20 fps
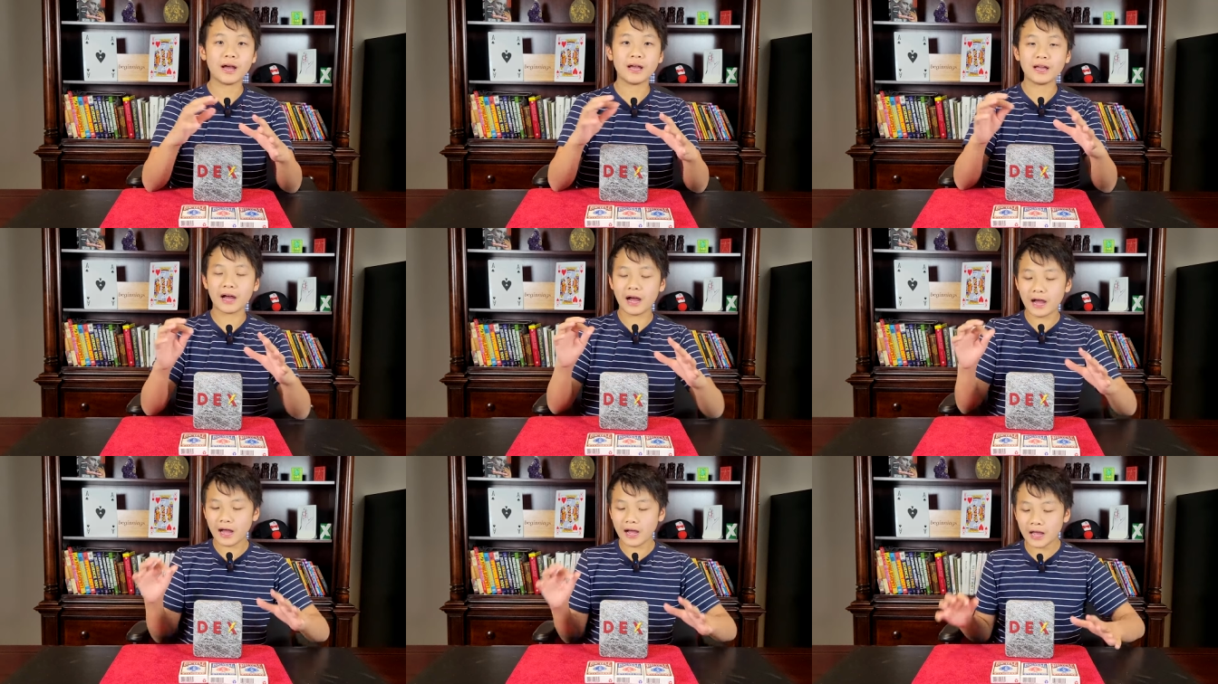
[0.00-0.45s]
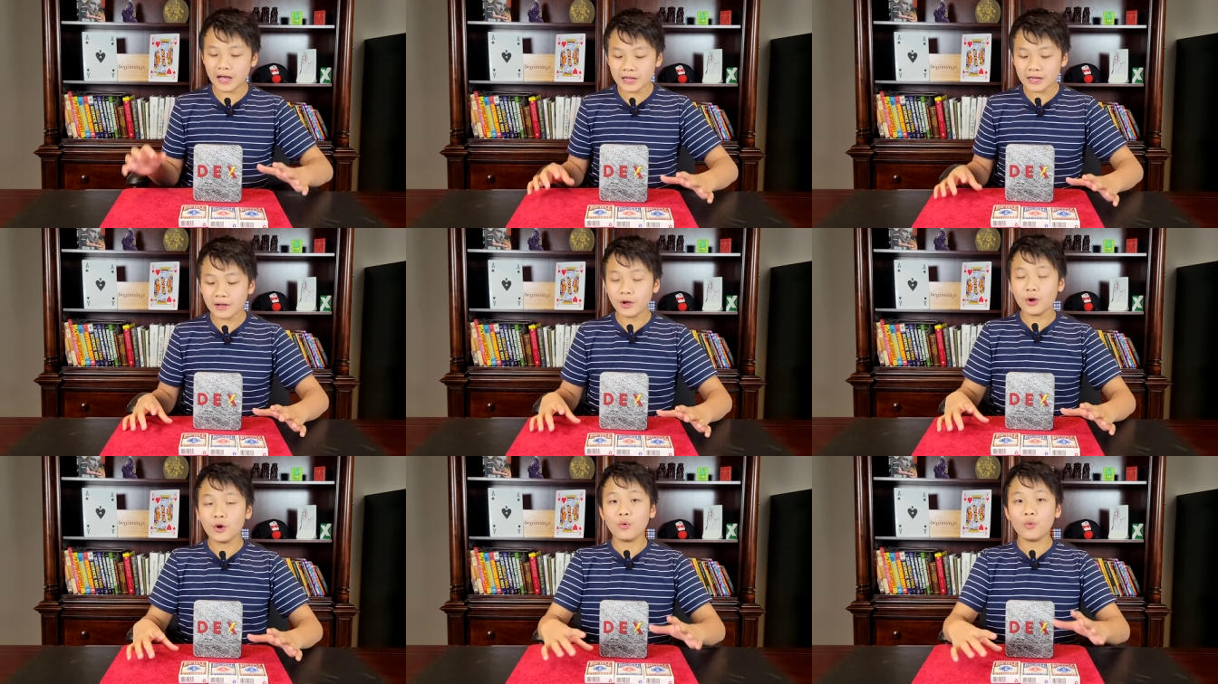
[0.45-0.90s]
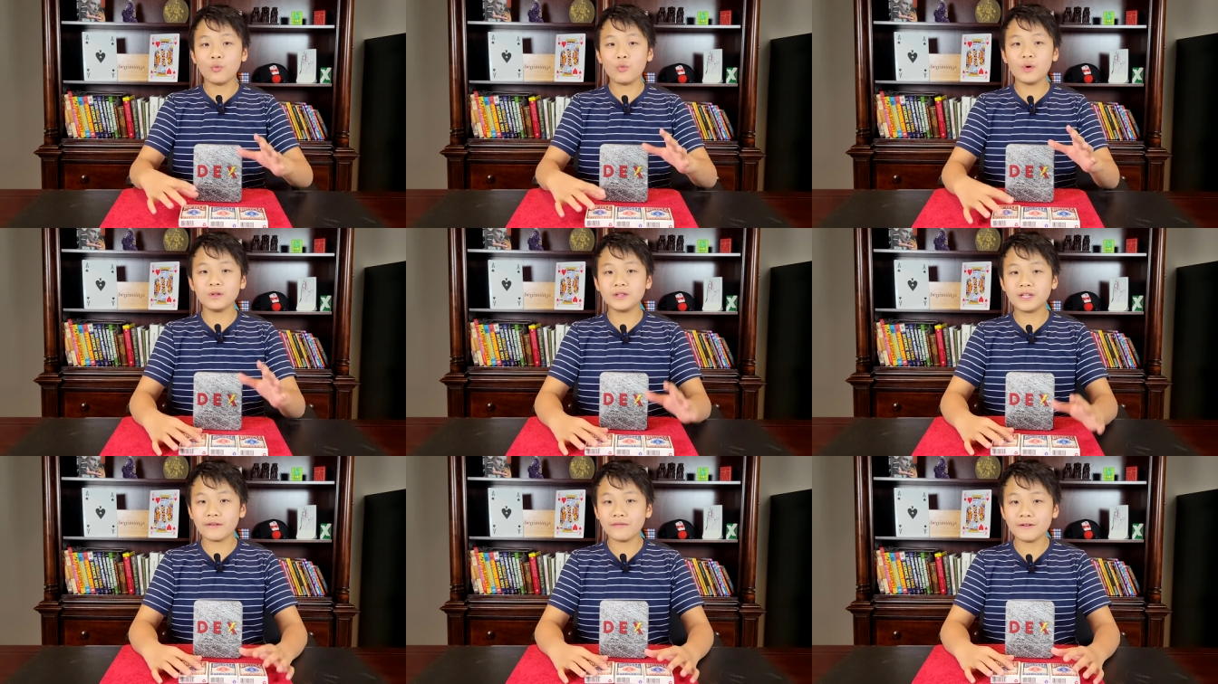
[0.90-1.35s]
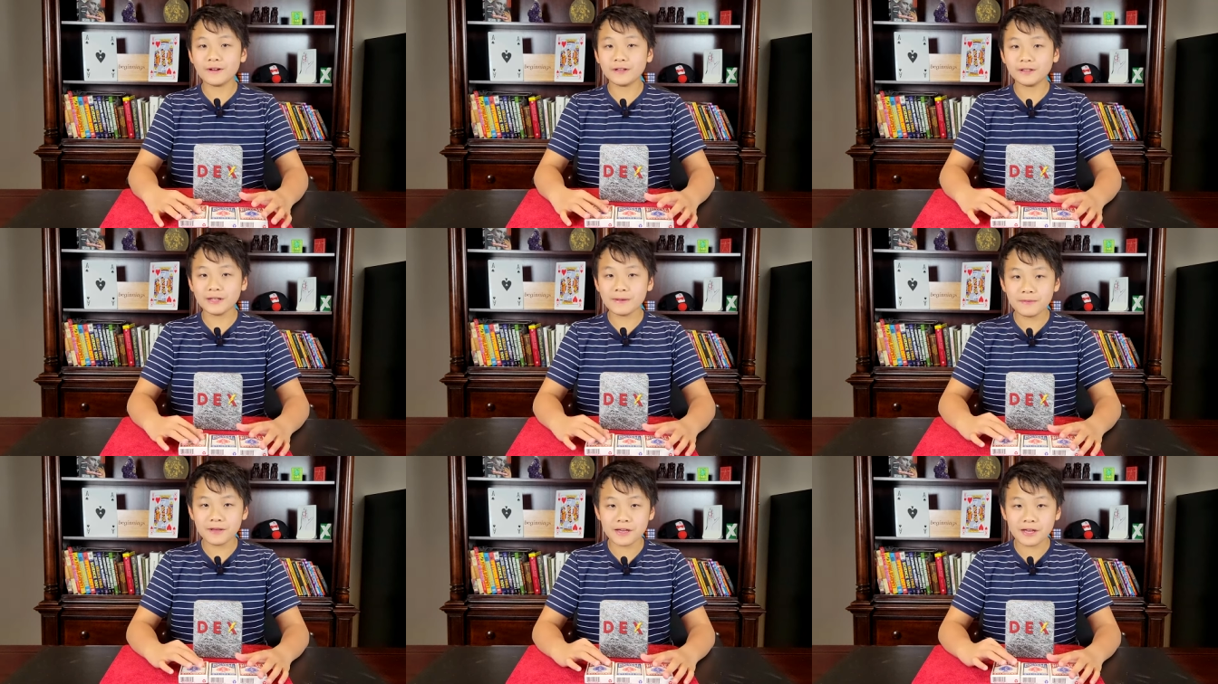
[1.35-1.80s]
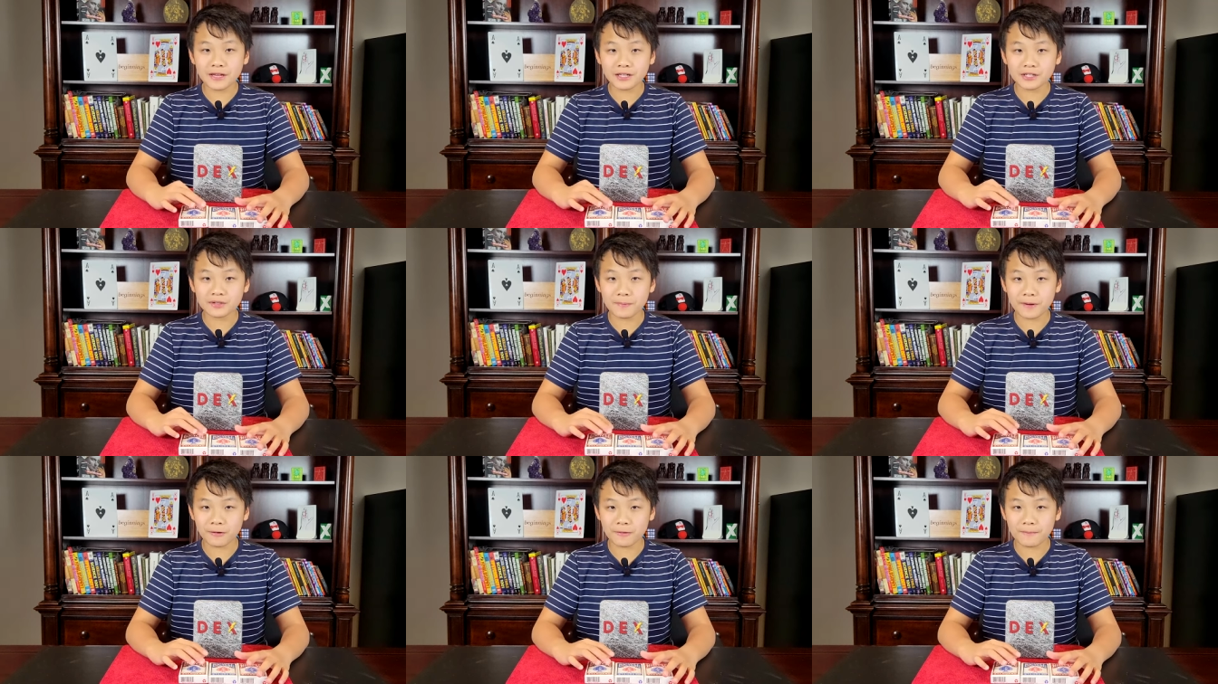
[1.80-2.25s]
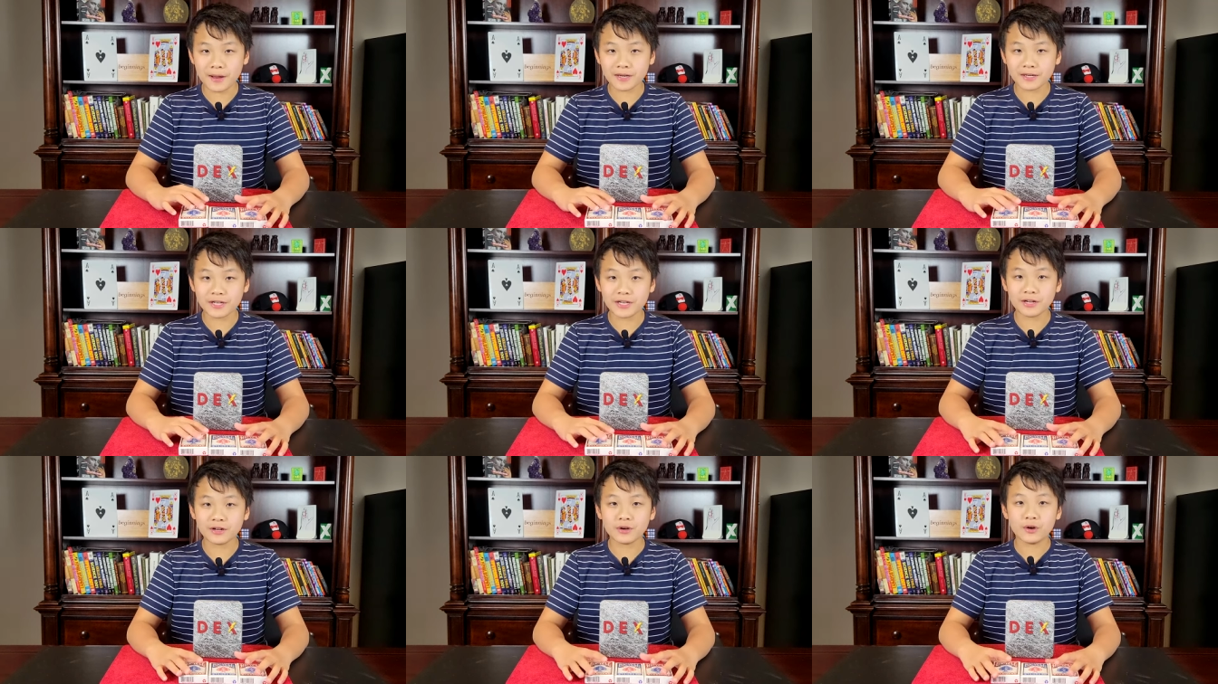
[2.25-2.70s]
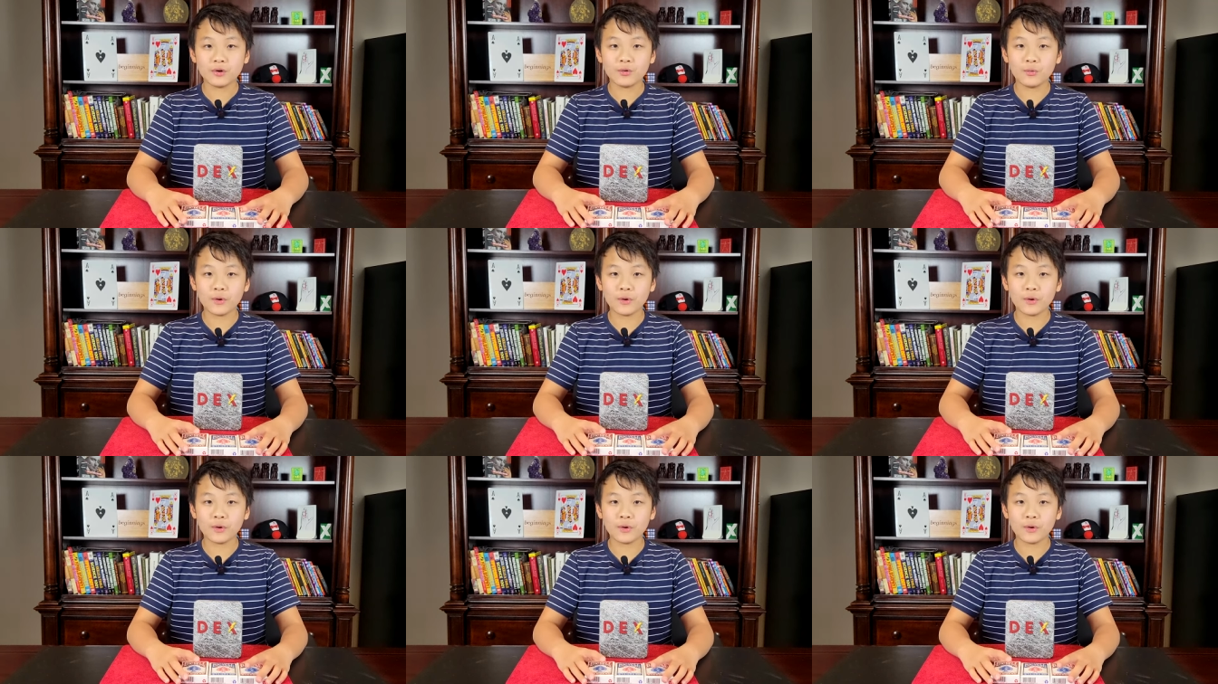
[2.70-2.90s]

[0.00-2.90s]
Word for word: I, I will definitely be experimenting